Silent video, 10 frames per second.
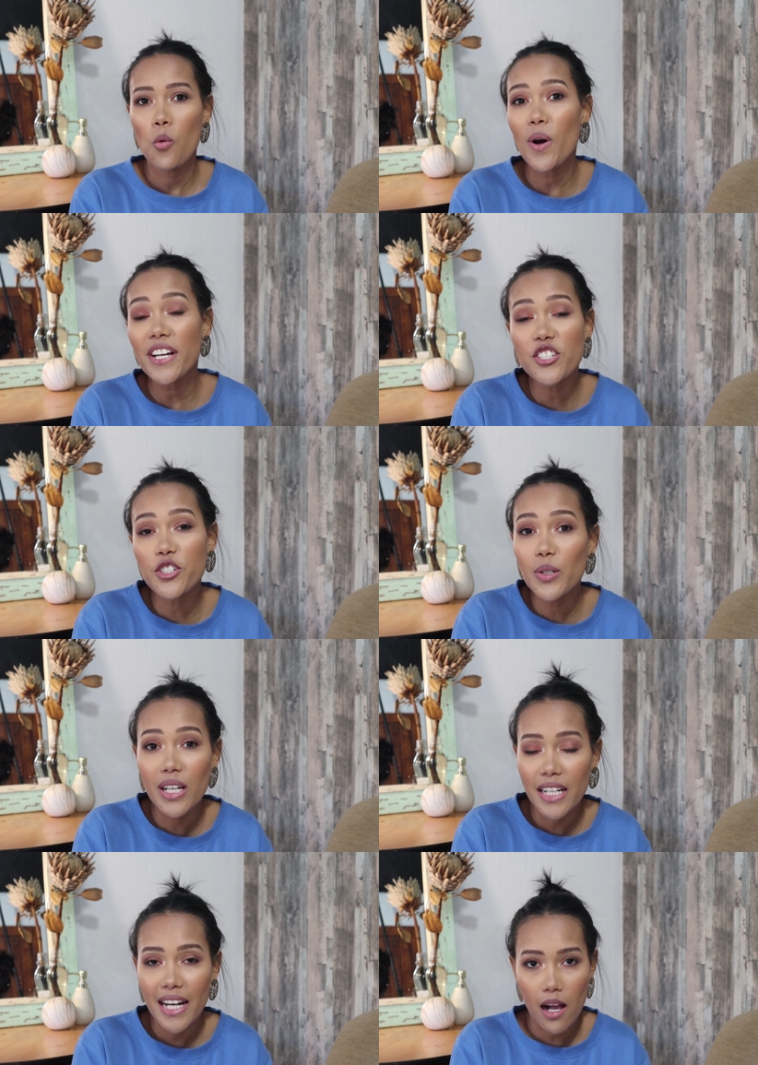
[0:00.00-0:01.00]
What did you
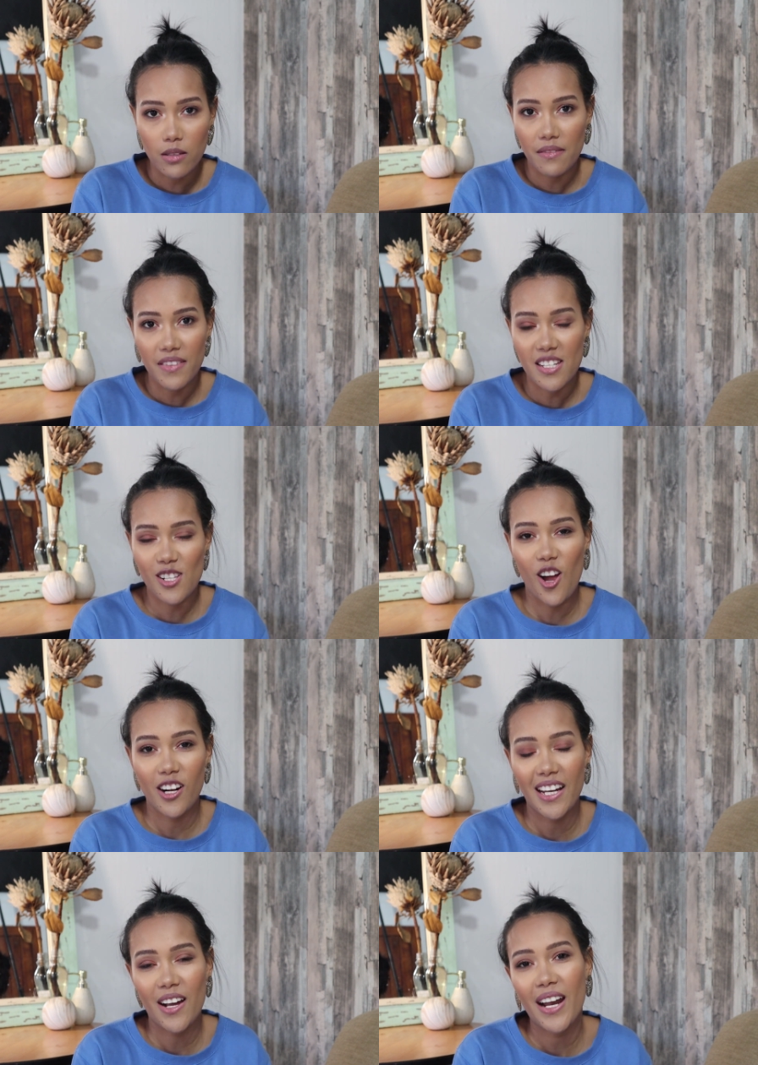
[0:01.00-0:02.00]
learn out of this
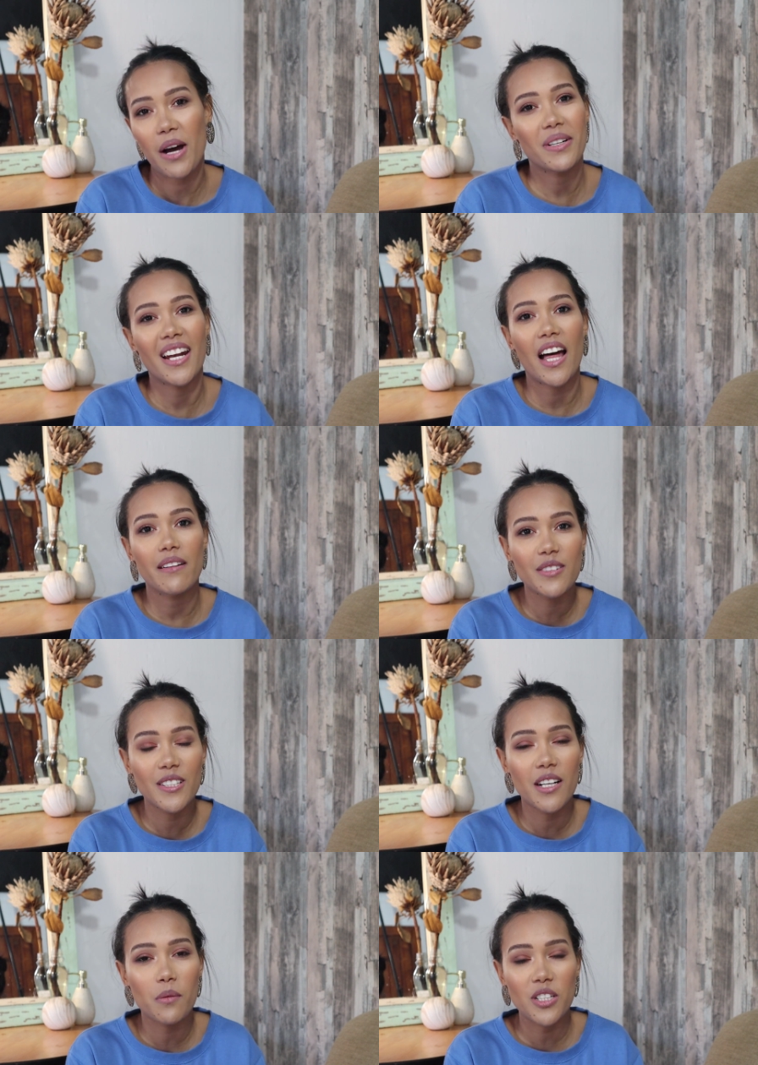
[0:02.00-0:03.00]
lockdown? I would love to
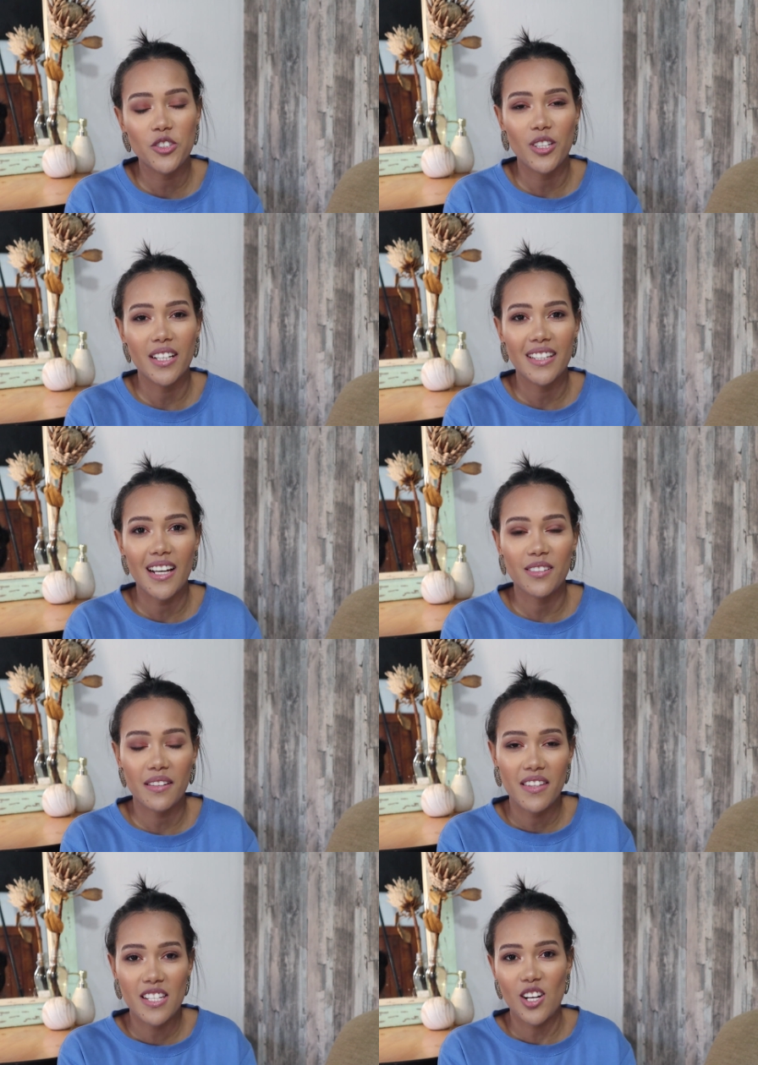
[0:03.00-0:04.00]
hear what you learned out
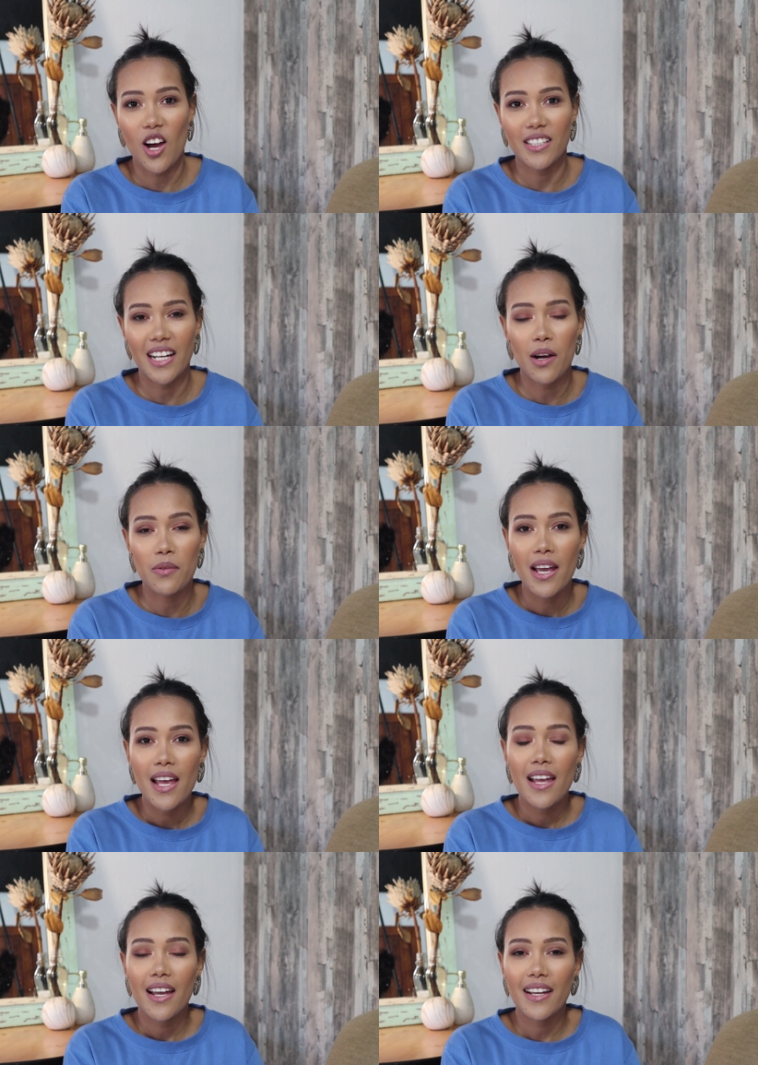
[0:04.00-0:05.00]
of this lockdown.
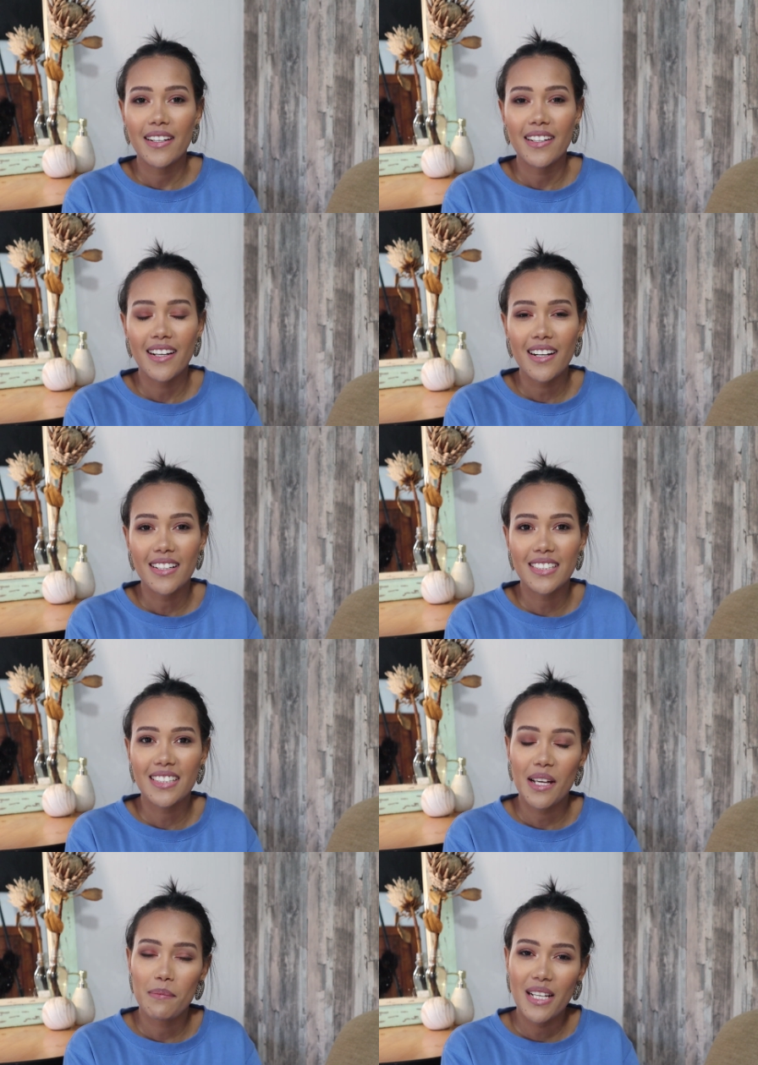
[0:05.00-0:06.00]
And yeah, stay